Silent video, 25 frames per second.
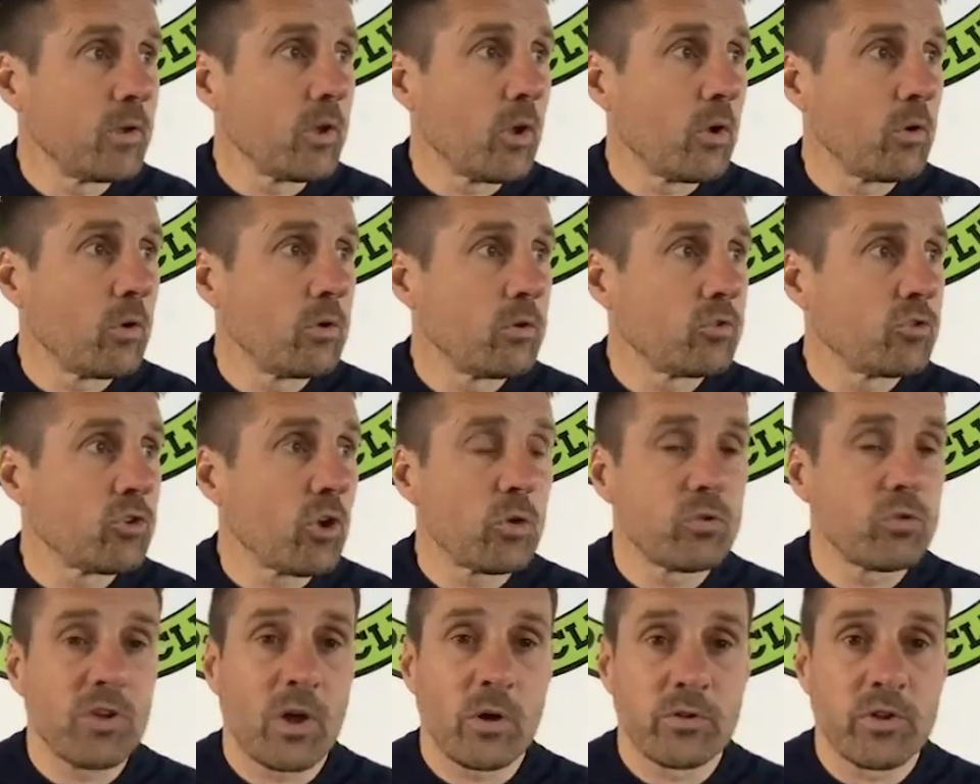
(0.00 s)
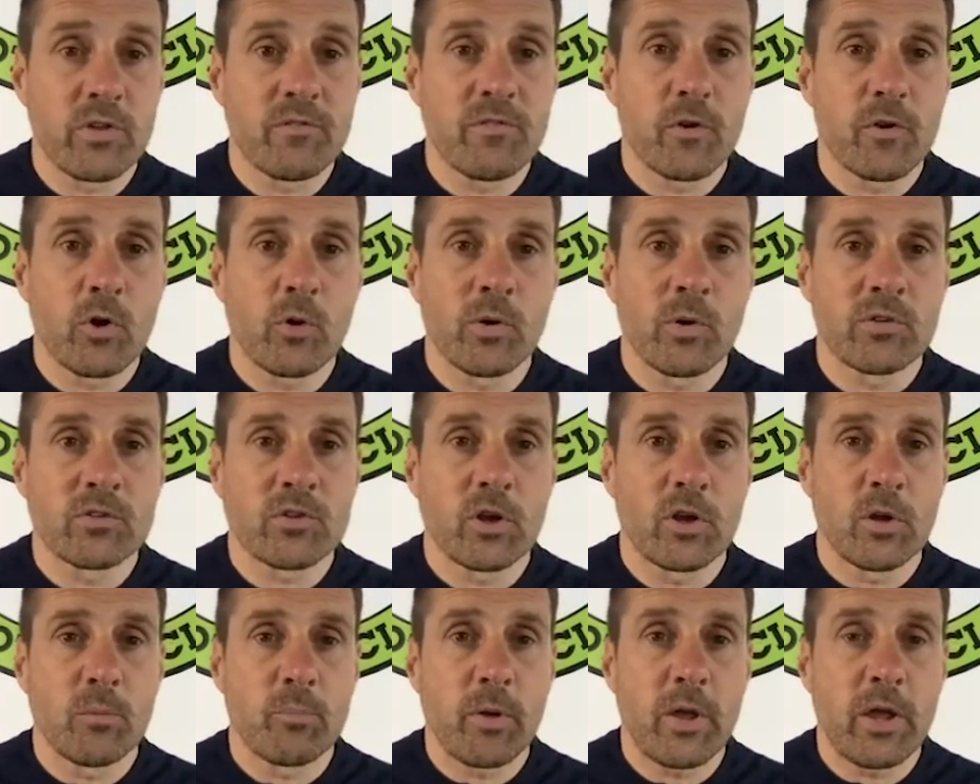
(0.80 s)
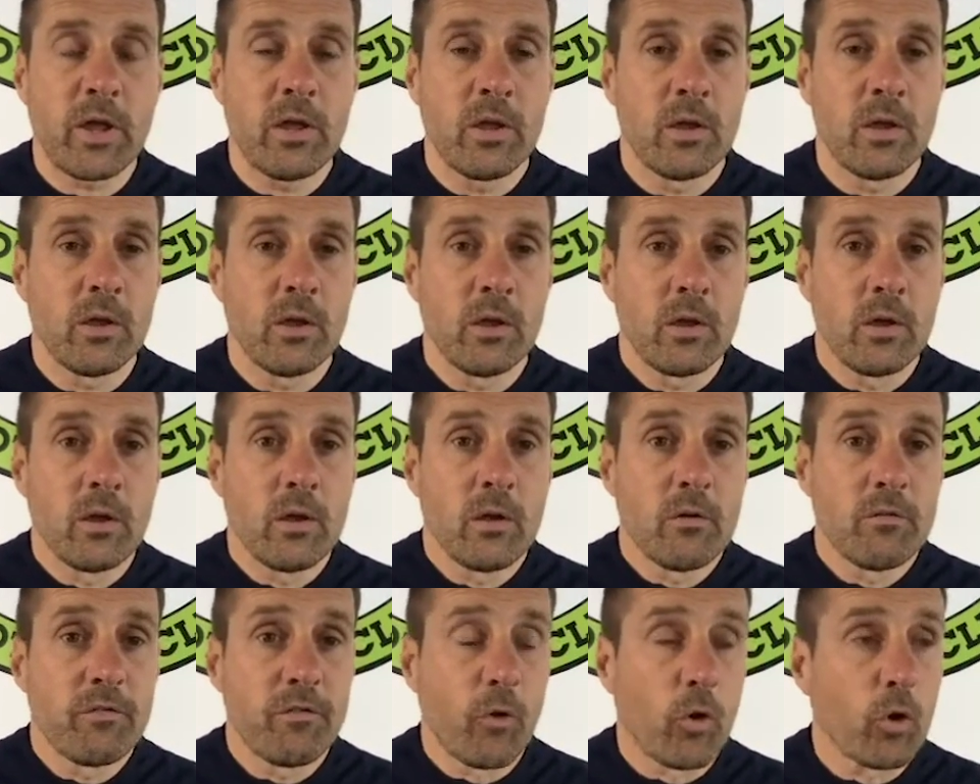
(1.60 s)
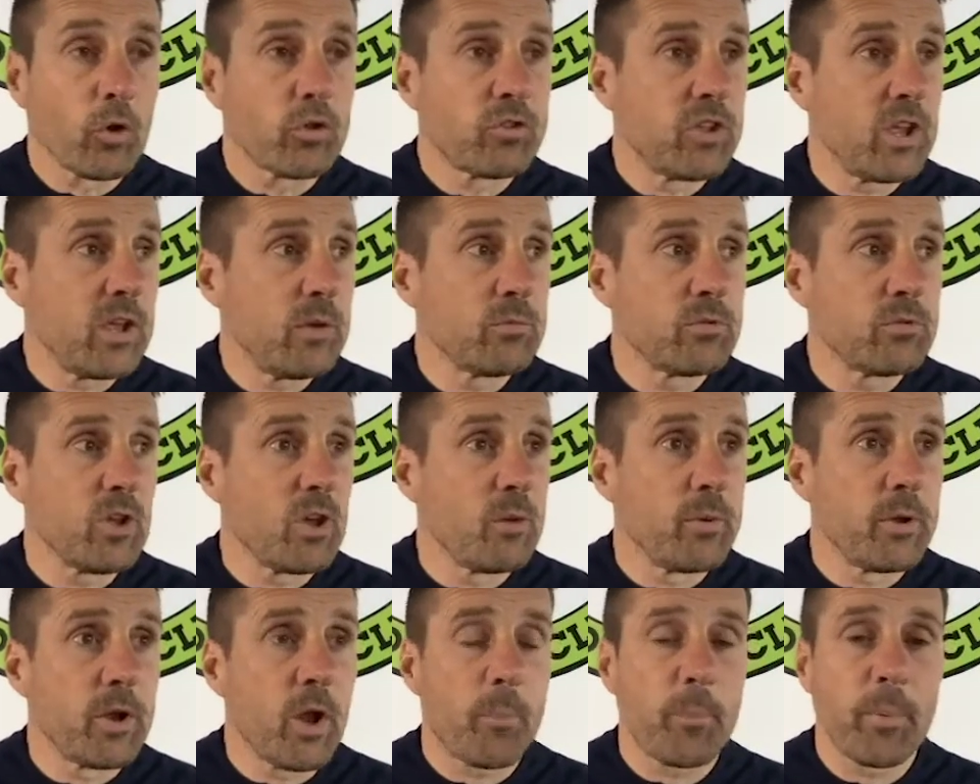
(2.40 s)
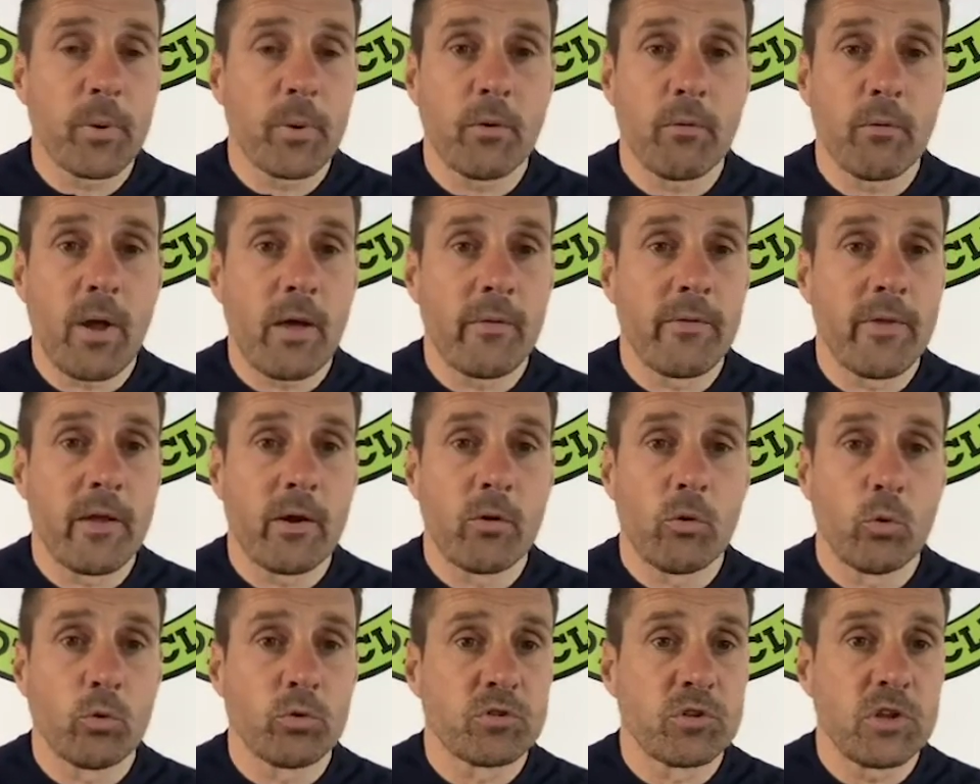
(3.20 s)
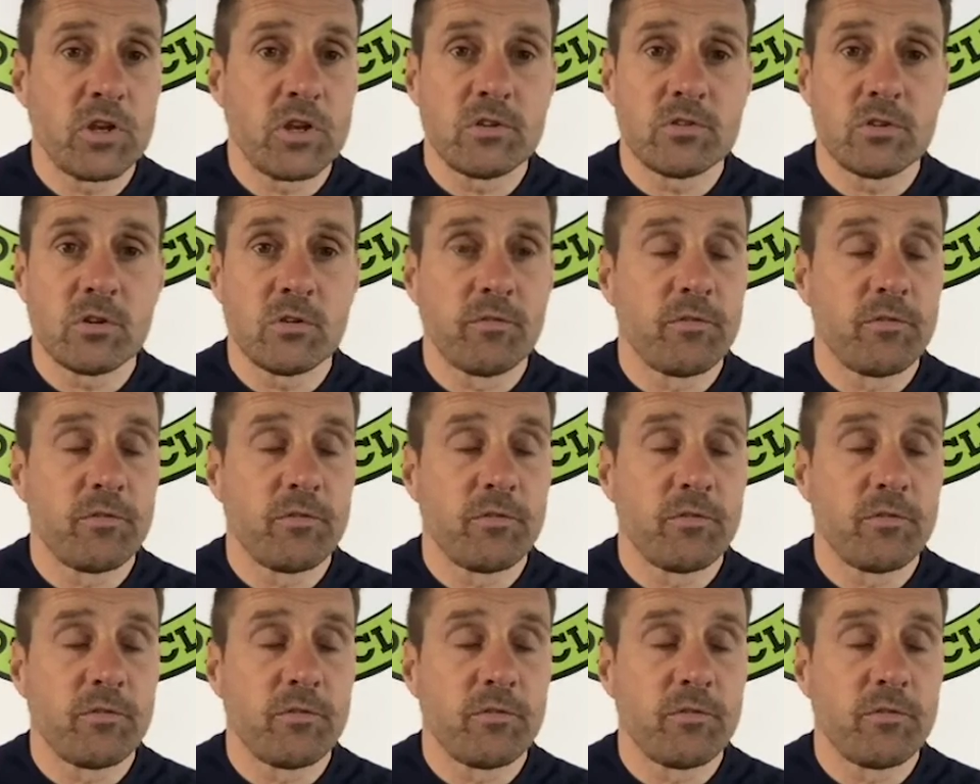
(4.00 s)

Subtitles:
shows how difficult it's going to be. 4 teams that have been up and around there all season.